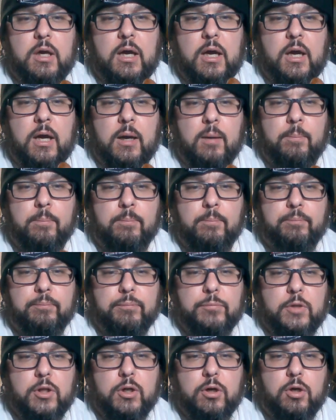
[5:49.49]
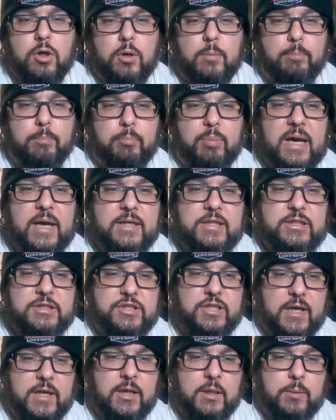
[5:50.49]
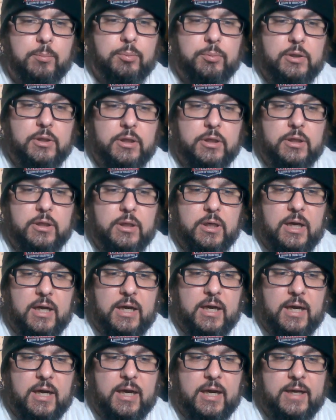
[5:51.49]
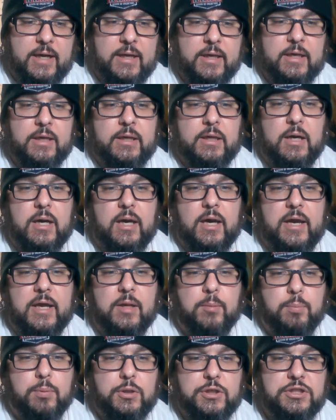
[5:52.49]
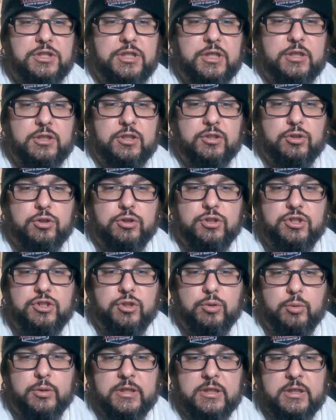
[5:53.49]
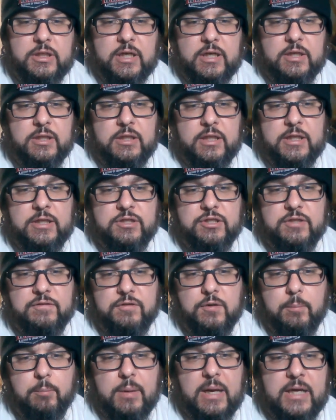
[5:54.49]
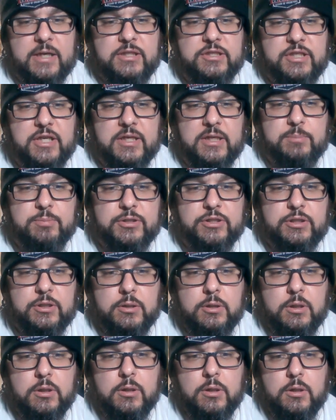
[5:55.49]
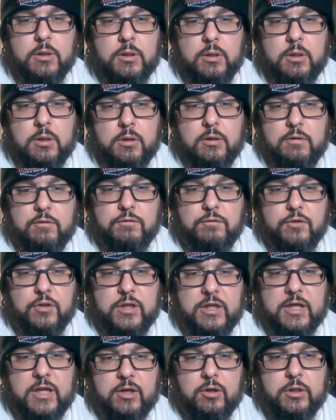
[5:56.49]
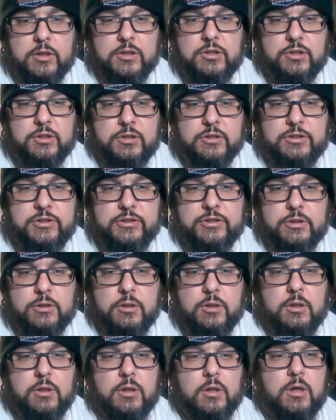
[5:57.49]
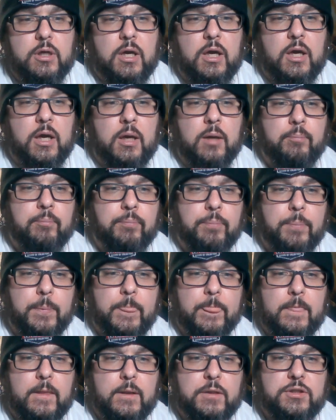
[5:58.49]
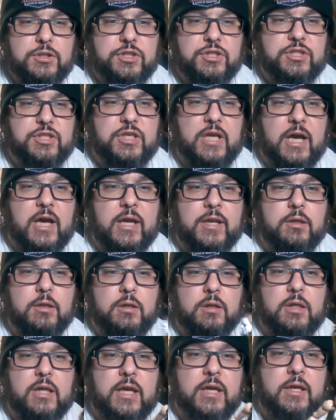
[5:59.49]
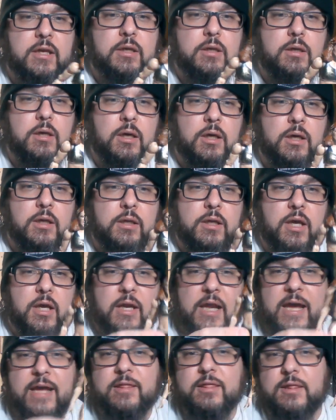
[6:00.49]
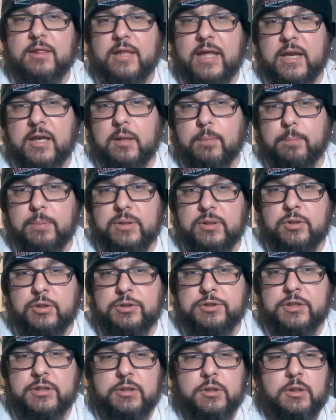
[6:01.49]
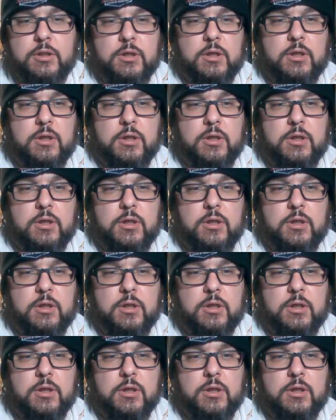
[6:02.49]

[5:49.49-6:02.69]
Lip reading: Her body type, I appreciate that they're doing kind of like different body types for the characters. She's got like an athletic build.